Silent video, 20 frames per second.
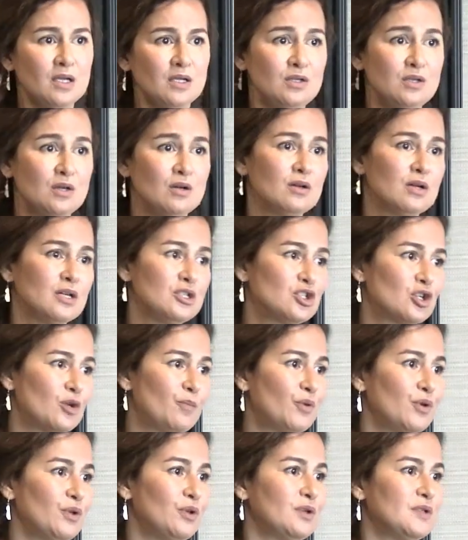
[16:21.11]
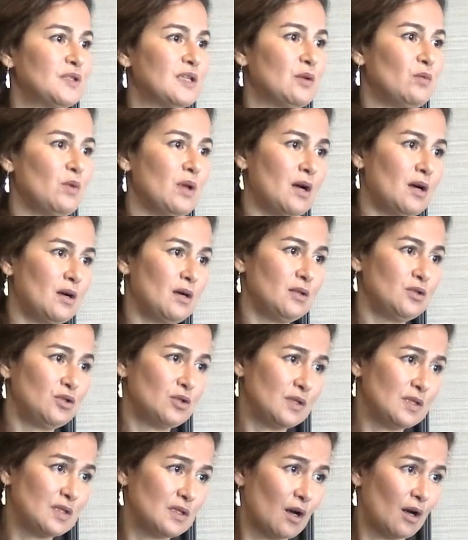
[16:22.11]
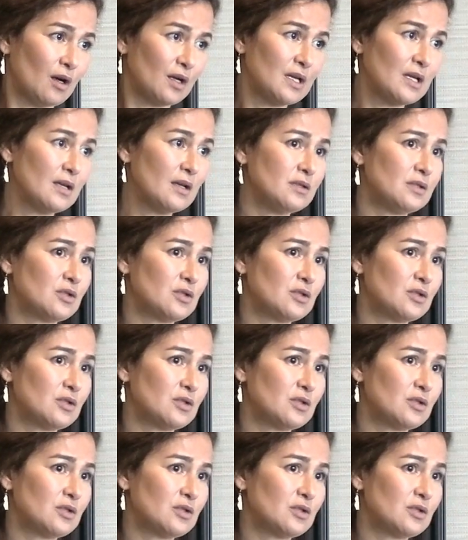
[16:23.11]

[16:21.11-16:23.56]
young entrepreneurs and we are just starting.